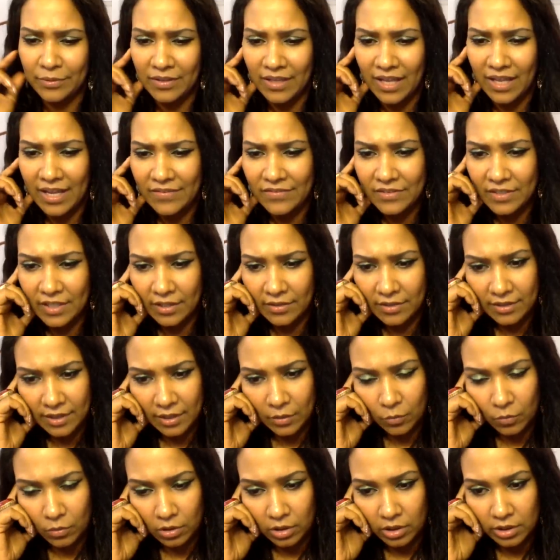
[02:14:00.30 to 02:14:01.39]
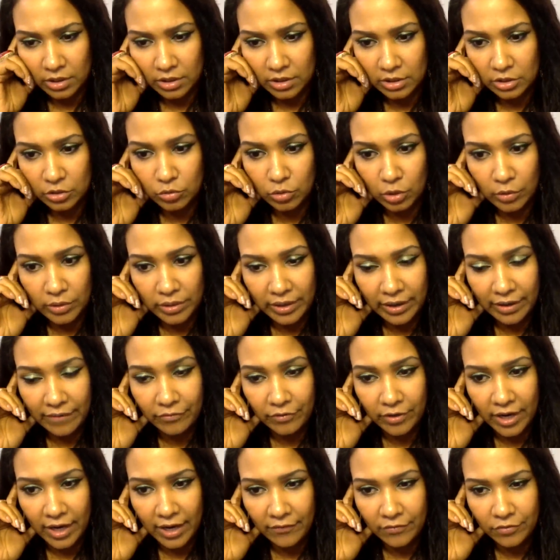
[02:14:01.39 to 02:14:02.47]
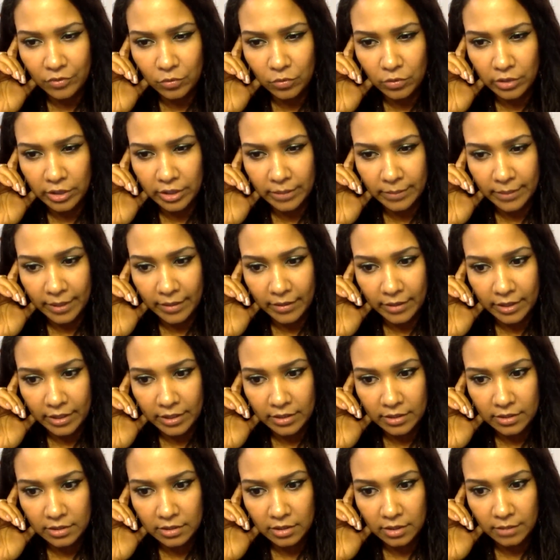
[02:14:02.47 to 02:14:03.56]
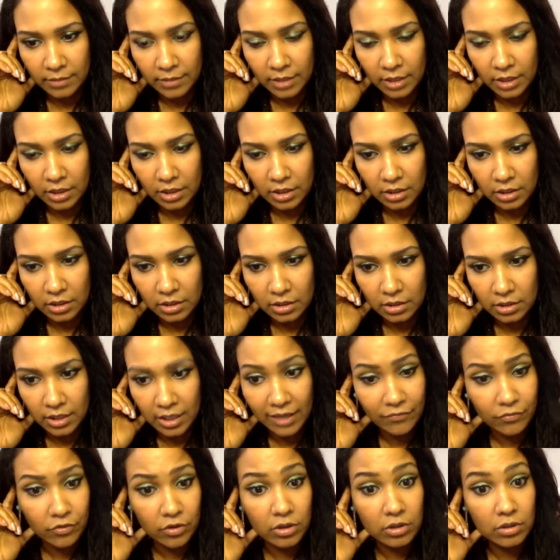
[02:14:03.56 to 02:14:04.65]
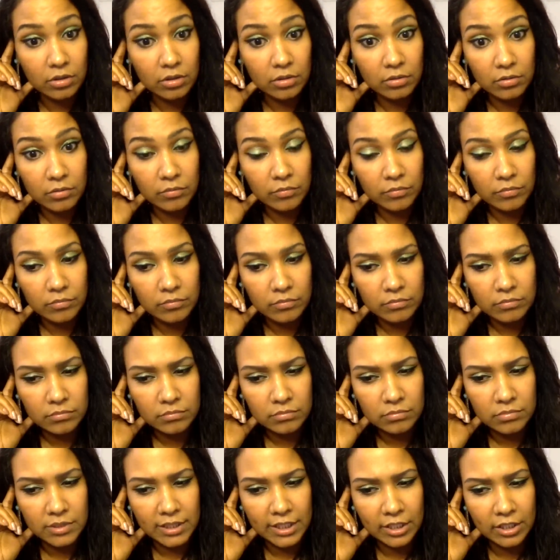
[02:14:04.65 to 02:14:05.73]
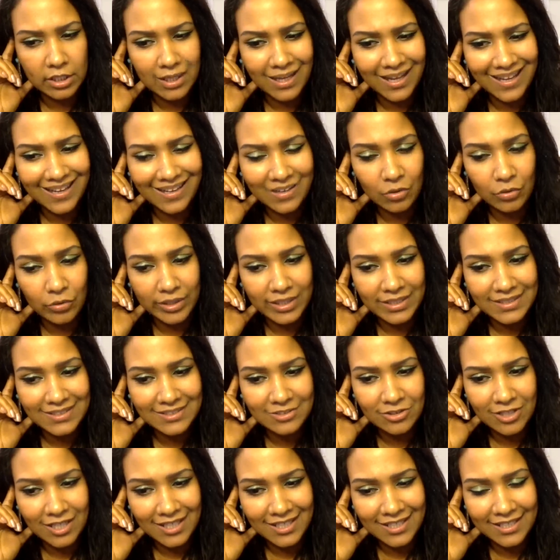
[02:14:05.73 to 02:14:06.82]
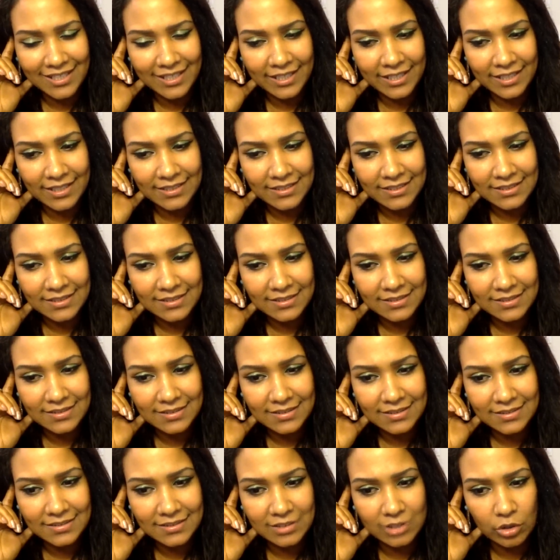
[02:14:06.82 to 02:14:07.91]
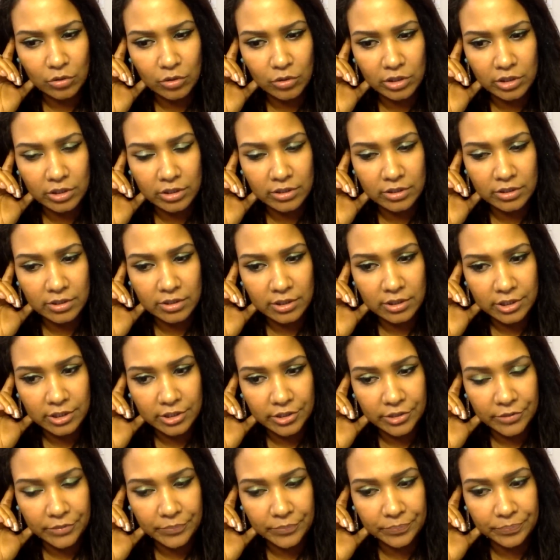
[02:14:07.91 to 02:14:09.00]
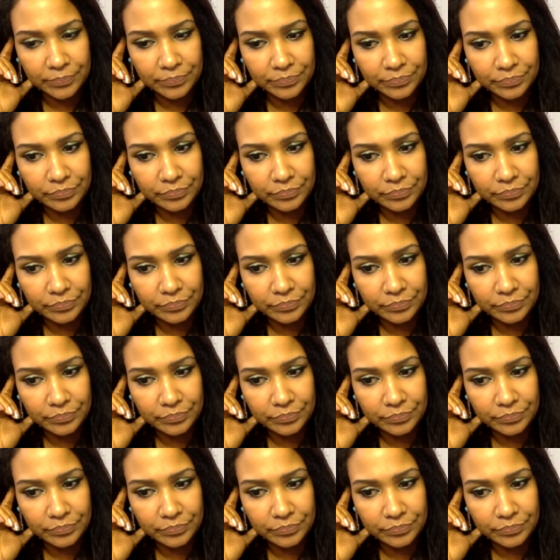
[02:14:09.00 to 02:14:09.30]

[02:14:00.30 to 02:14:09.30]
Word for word: of lifestyle that they want you don't ever have to worry about it i mean ever they're not going to try to get your little um